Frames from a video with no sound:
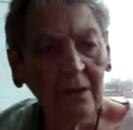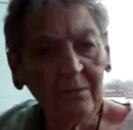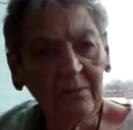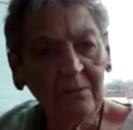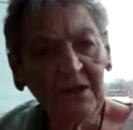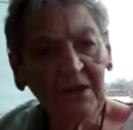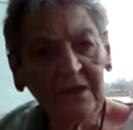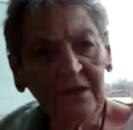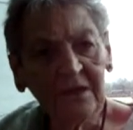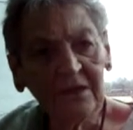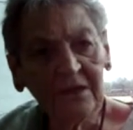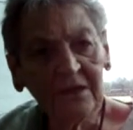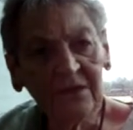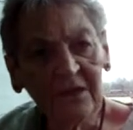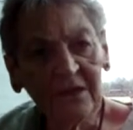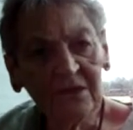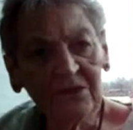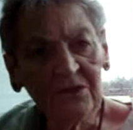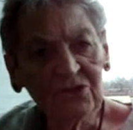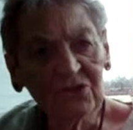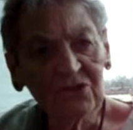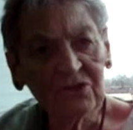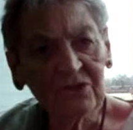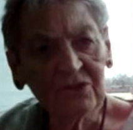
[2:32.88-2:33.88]
pay any
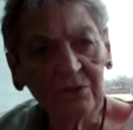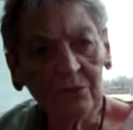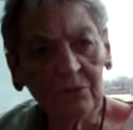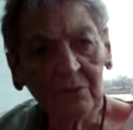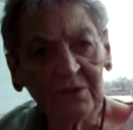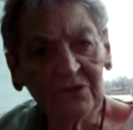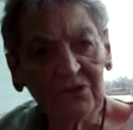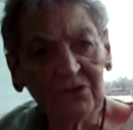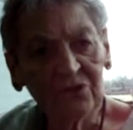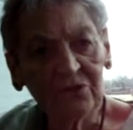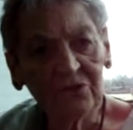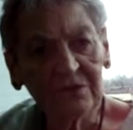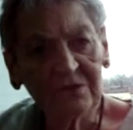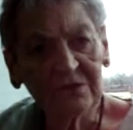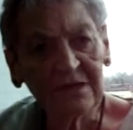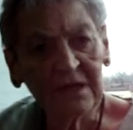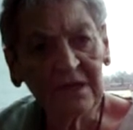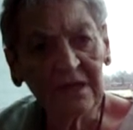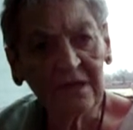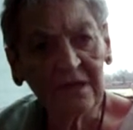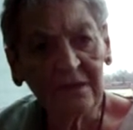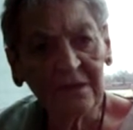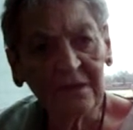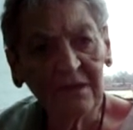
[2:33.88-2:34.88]
attention to what you
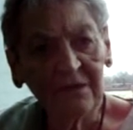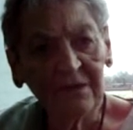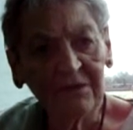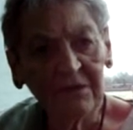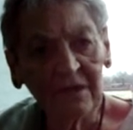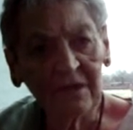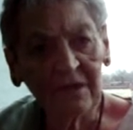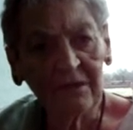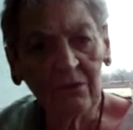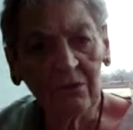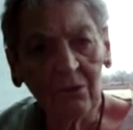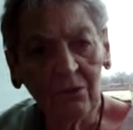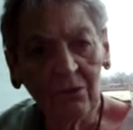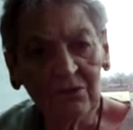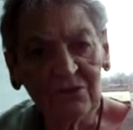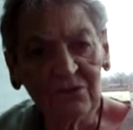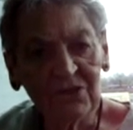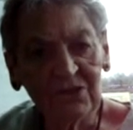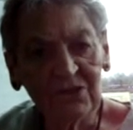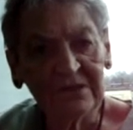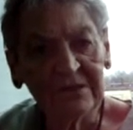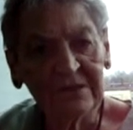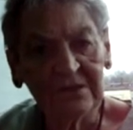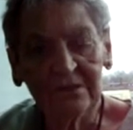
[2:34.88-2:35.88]
say. They think, oh,
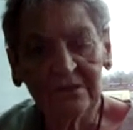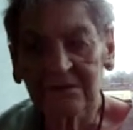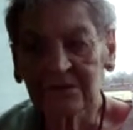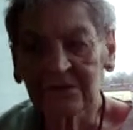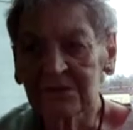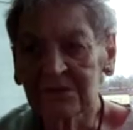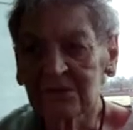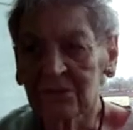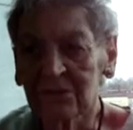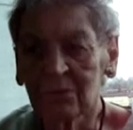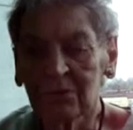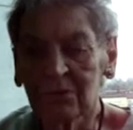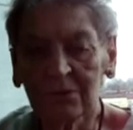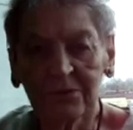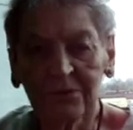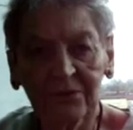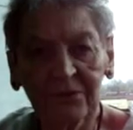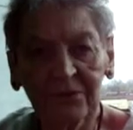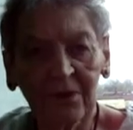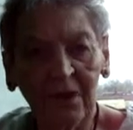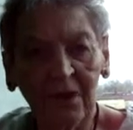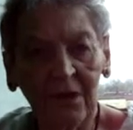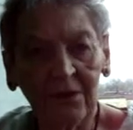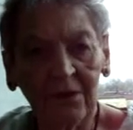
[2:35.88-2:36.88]
she's just old
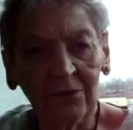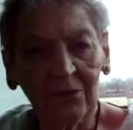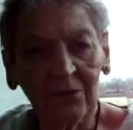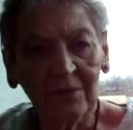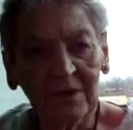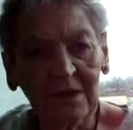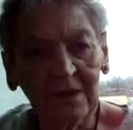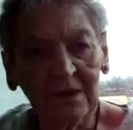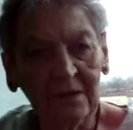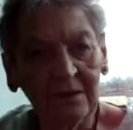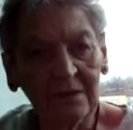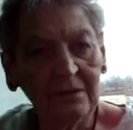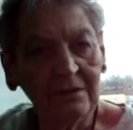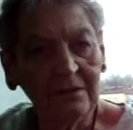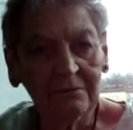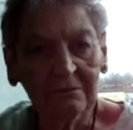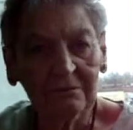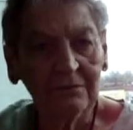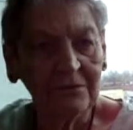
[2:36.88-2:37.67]
and doddering, and